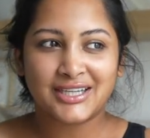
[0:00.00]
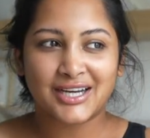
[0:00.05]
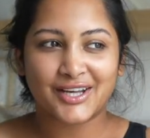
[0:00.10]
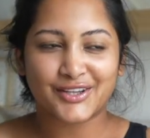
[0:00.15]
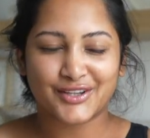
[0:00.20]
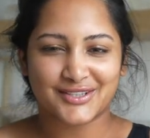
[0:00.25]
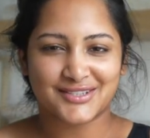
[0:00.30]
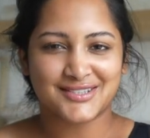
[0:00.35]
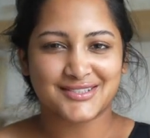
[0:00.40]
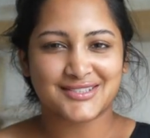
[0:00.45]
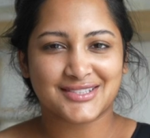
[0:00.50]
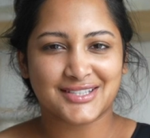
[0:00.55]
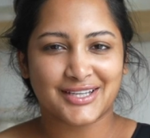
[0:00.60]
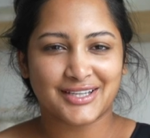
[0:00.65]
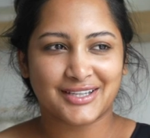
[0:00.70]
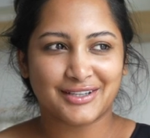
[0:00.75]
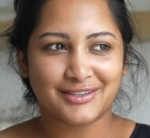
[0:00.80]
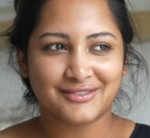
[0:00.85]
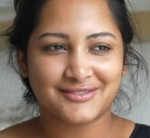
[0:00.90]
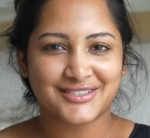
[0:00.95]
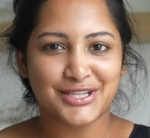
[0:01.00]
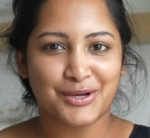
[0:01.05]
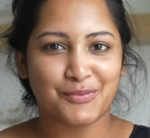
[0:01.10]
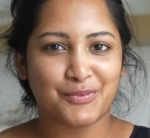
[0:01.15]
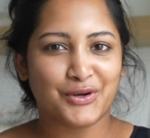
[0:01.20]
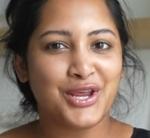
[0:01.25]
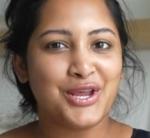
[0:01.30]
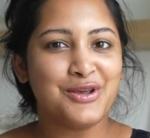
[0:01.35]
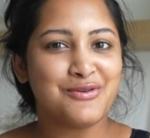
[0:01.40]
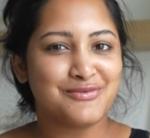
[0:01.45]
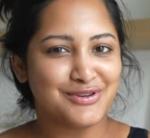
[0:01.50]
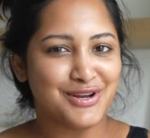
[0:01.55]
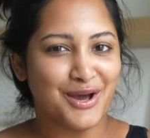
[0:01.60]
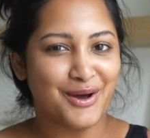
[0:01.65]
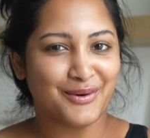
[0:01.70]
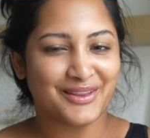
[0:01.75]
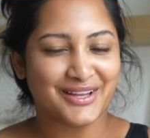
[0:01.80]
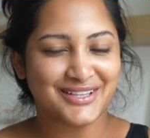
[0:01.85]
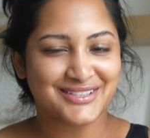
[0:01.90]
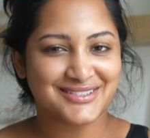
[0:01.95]
unless it's like someone you
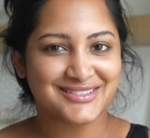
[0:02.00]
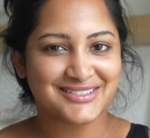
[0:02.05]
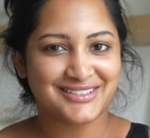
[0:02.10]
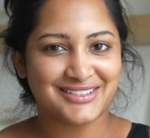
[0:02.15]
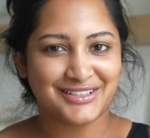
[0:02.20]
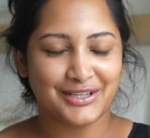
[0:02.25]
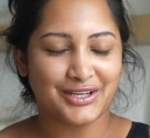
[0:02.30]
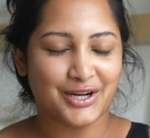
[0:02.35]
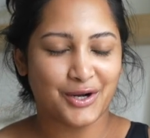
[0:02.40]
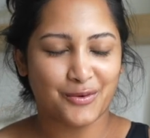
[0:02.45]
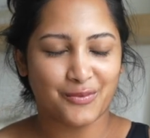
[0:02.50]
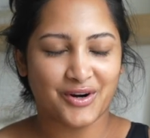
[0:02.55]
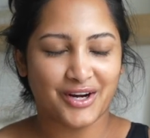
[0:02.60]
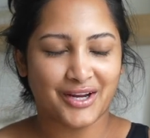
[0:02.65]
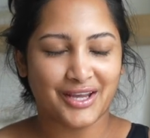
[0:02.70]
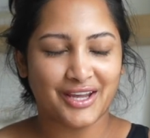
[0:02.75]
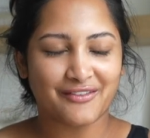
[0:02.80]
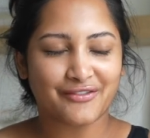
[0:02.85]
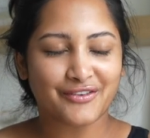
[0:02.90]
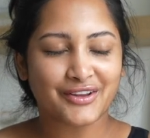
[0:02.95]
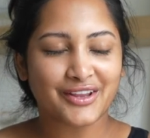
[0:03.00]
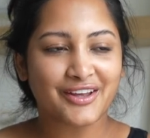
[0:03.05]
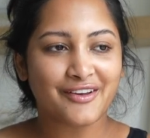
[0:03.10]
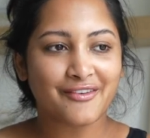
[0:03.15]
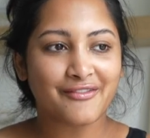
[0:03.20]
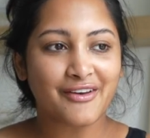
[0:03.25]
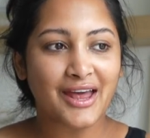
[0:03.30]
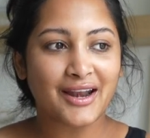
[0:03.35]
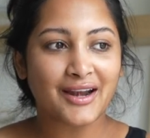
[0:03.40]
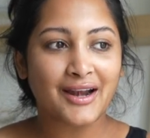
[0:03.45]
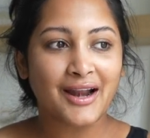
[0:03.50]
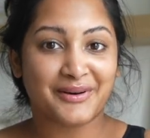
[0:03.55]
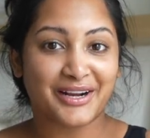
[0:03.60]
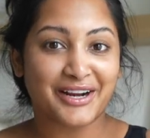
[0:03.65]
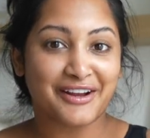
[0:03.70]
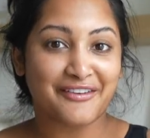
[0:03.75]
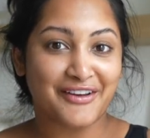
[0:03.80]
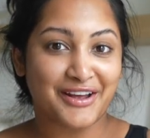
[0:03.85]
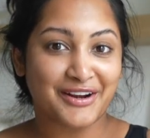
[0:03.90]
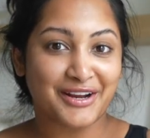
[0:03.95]
know that's you know working for the event but
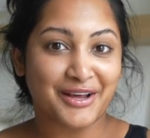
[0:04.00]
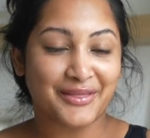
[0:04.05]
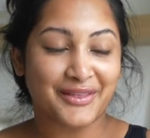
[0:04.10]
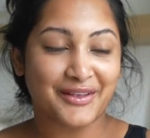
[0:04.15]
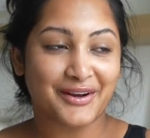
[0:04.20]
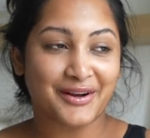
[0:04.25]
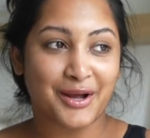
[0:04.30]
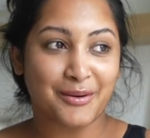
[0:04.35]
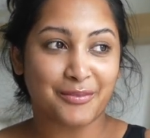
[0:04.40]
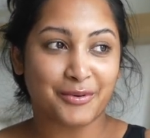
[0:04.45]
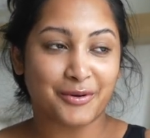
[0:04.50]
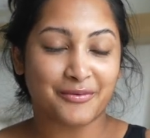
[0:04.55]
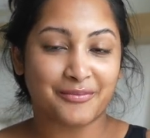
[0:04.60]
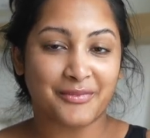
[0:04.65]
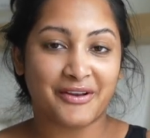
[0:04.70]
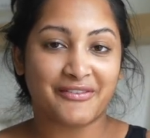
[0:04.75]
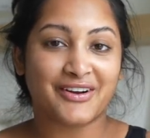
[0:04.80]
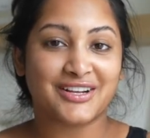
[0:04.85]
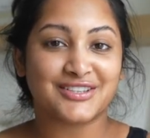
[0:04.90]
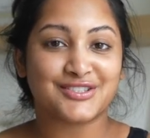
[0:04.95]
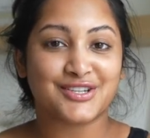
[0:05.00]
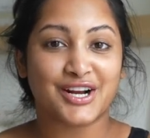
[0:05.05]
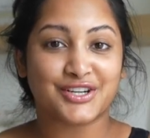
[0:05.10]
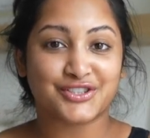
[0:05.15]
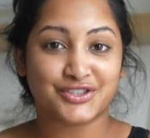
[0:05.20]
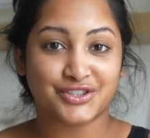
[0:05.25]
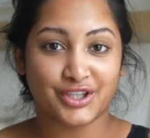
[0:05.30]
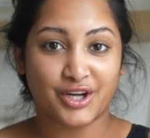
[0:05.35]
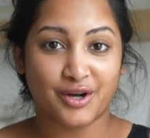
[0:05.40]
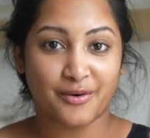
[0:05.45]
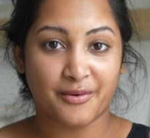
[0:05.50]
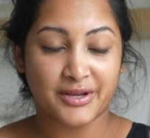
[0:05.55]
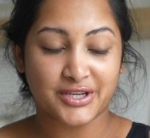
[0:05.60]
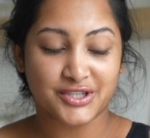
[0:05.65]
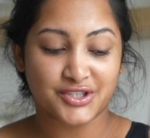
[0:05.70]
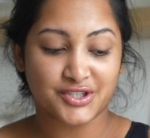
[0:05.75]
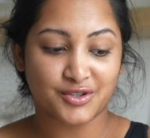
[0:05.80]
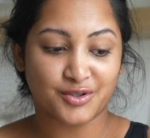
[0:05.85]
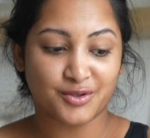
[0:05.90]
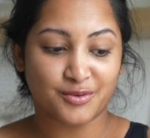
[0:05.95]
I found out that a couple of my friends are actually
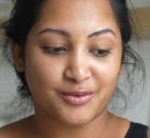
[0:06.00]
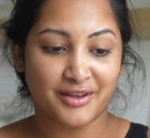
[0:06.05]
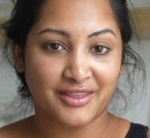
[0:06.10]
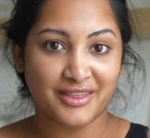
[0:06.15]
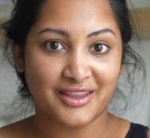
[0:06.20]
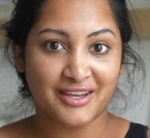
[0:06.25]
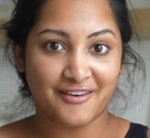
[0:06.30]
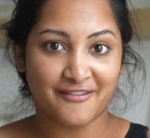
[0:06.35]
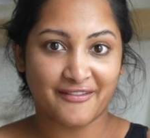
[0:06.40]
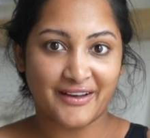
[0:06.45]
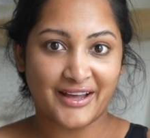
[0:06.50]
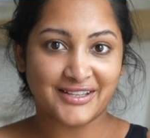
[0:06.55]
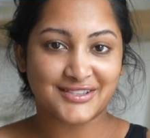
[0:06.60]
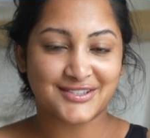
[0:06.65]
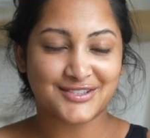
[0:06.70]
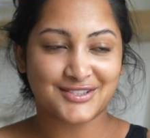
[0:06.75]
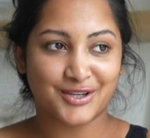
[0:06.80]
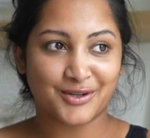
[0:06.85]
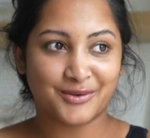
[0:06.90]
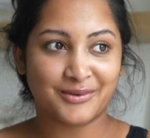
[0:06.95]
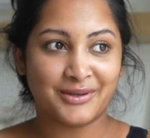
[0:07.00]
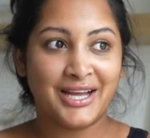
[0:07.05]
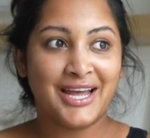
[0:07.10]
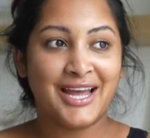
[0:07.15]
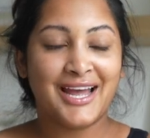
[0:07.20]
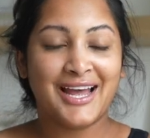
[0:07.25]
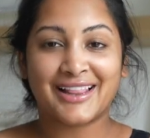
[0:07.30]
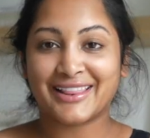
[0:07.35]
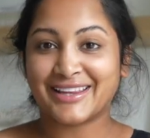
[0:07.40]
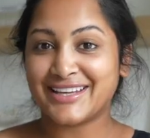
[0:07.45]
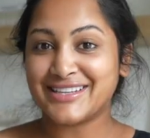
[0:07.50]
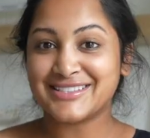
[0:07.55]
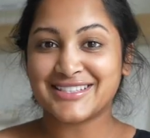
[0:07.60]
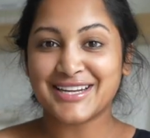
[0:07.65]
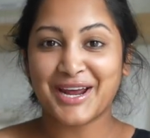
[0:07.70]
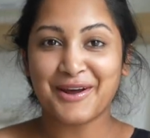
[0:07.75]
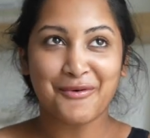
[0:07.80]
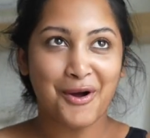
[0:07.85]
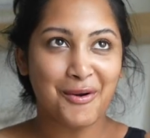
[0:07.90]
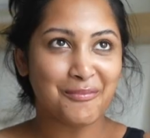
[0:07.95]
going to the event so at
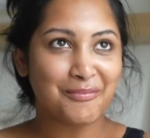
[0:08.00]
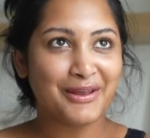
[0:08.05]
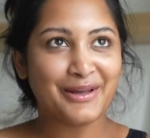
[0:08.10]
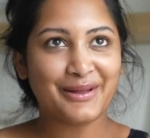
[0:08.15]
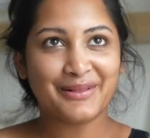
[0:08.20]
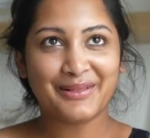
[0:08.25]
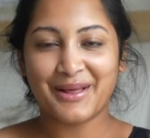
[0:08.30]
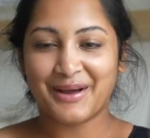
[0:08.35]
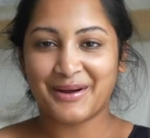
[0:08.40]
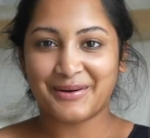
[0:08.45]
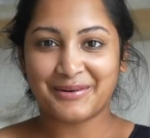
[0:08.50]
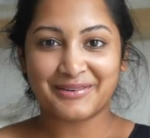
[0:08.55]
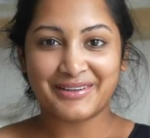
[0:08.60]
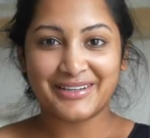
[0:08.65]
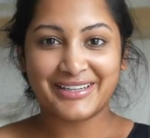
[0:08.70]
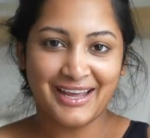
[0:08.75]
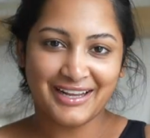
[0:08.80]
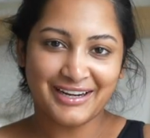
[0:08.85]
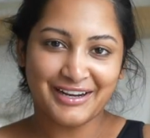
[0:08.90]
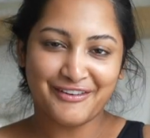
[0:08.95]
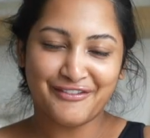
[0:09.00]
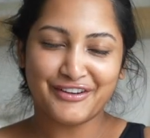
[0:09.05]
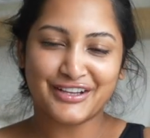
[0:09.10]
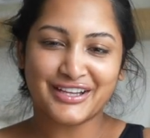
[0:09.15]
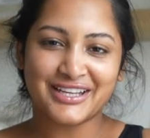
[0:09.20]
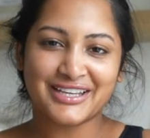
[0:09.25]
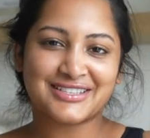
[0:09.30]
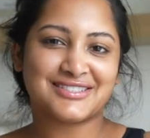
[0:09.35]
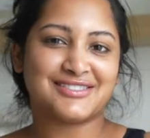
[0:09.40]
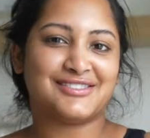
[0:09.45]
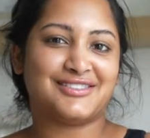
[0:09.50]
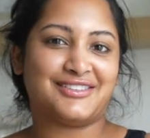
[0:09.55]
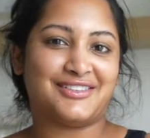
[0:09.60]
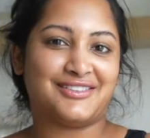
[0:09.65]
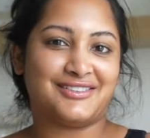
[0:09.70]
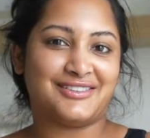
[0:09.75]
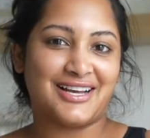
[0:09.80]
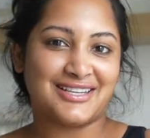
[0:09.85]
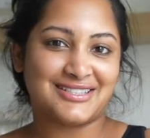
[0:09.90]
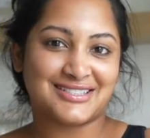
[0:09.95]
least I won't be alone and I feel like it's a
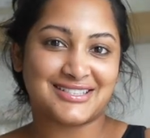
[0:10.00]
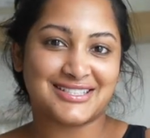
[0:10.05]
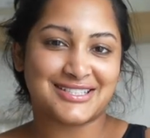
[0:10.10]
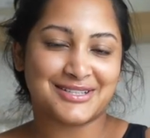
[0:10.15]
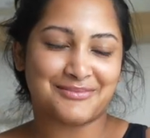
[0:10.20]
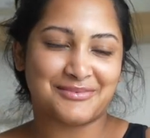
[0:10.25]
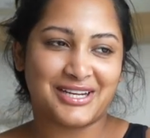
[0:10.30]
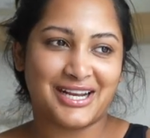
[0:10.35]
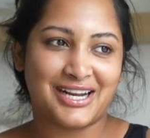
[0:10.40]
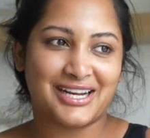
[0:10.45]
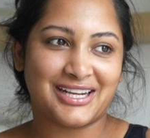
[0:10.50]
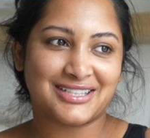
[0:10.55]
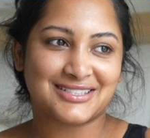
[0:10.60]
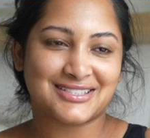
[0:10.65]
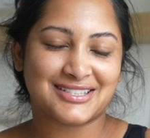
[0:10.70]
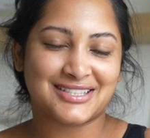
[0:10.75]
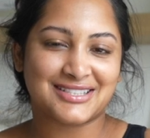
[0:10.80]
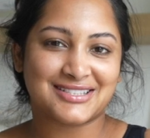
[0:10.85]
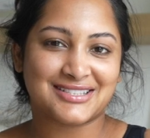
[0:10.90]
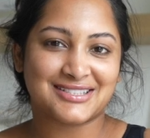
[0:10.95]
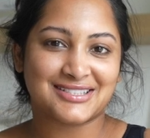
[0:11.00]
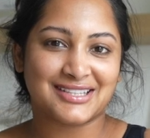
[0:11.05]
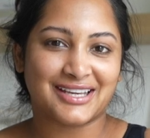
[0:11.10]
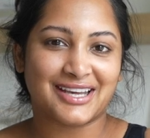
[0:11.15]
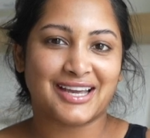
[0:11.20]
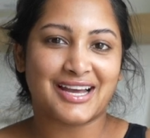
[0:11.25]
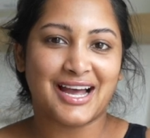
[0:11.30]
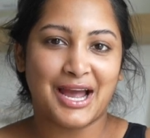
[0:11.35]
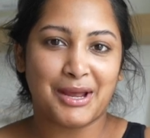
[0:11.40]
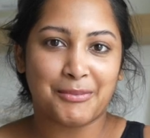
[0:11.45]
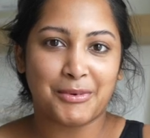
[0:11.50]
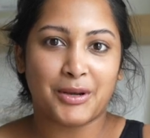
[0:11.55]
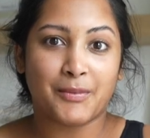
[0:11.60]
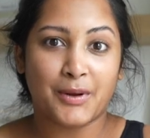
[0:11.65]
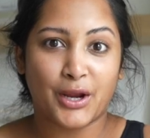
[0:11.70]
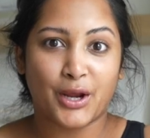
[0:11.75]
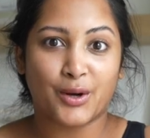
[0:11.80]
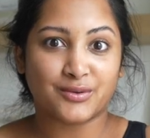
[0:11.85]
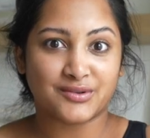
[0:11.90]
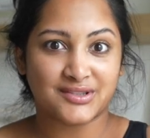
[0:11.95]
little less intimidating since like I'm in
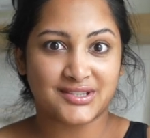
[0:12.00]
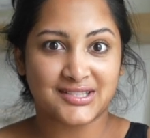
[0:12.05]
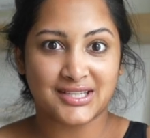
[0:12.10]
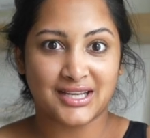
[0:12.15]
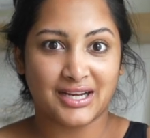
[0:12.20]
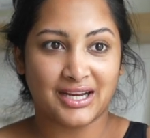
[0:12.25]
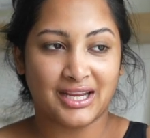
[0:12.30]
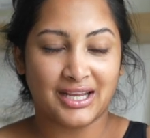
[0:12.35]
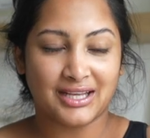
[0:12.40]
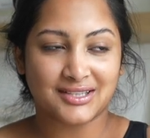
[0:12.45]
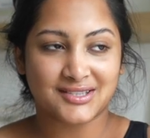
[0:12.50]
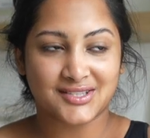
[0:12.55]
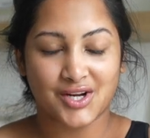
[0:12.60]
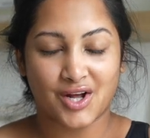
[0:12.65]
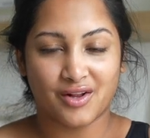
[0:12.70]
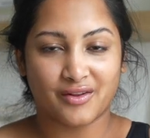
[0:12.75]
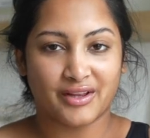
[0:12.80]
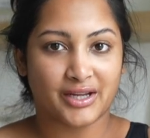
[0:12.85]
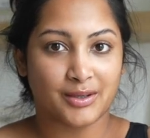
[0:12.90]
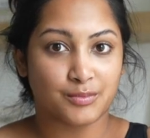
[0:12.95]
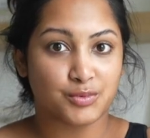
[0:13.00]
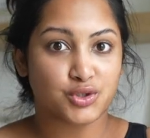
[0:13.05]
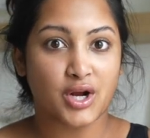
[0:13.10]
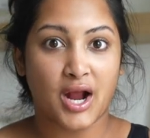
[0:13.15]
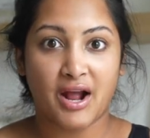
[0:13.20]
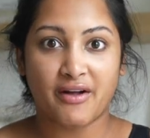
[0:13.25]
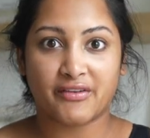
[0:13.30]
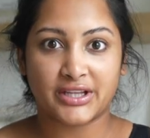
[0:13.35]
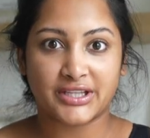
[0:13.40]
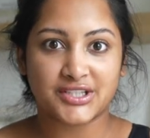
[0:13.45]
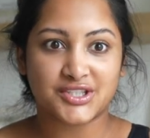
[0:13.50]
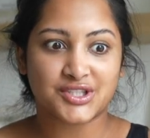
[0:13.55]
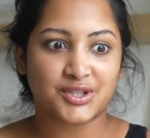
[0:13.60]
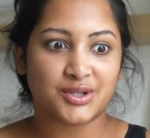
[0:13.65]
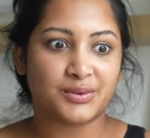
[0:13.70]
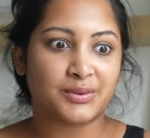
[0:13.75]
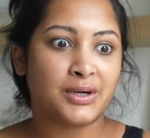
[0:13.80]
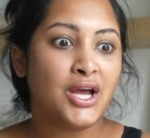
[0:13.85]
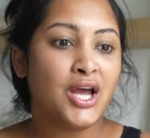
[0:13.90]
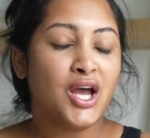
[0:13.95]
my own city it's not like I'm traveling
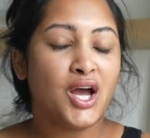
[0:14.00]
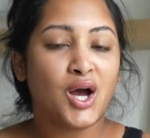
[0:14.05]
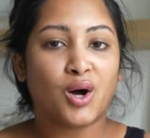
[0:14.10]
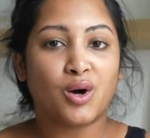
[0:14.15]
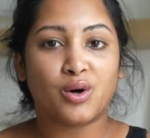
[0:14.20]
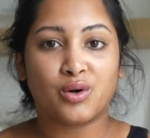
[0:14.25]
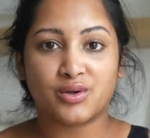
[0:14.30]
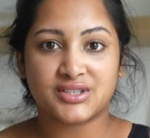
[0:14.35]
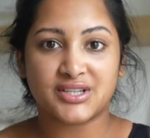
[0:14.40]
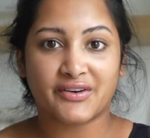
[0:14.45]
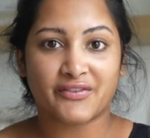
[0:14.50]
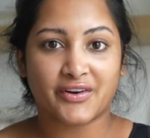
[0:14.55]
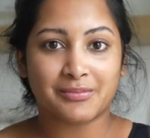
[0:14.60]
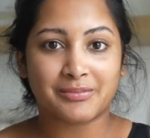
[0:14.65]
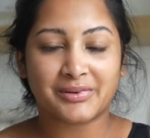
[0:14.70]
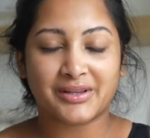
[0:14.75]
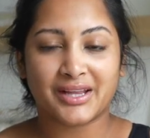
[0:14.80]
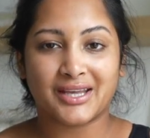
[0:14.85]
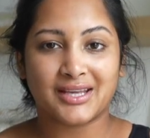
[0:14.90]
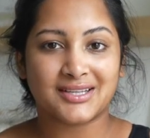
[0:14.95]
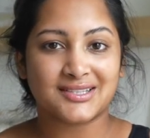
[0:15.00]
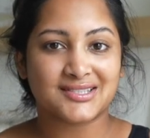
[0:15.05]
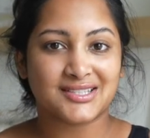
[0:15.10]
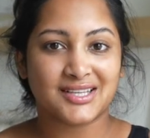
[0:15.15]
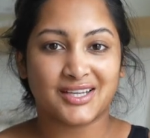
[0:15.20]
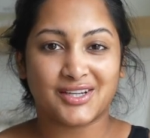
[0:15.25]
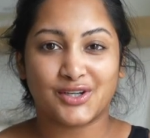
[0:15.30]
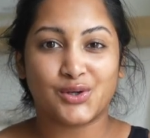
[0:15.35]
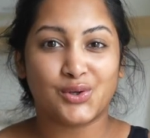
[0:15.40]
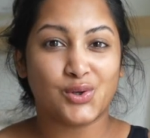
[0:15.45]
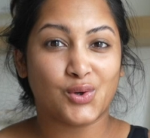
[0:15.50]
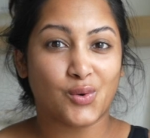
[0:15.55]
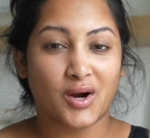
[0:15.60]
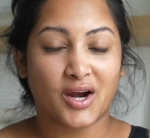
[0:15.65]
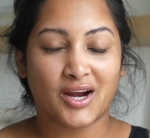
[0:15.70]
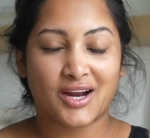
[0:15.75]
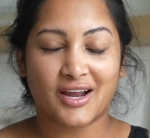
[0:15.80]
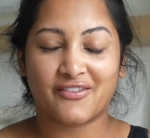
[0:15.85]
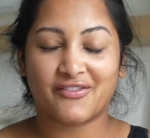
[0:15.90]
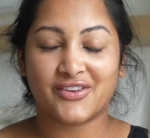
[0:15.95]
to a whole different place like New
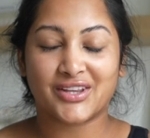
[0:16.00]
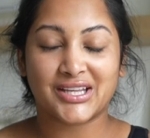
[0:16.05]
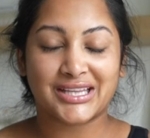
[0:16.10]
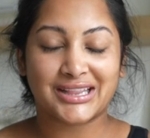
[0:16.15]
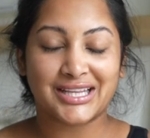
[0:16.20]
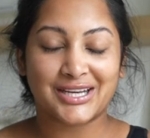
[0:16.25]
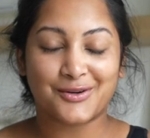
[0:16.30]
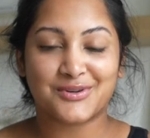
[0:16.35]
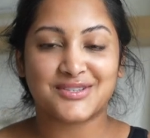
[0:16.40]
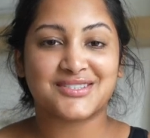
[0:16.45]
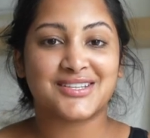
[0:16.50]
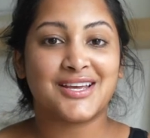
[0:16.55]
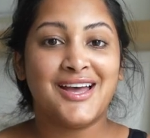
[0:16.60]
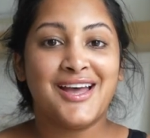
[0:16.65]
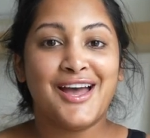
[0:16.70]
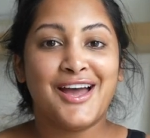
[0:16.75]
York I feel like that was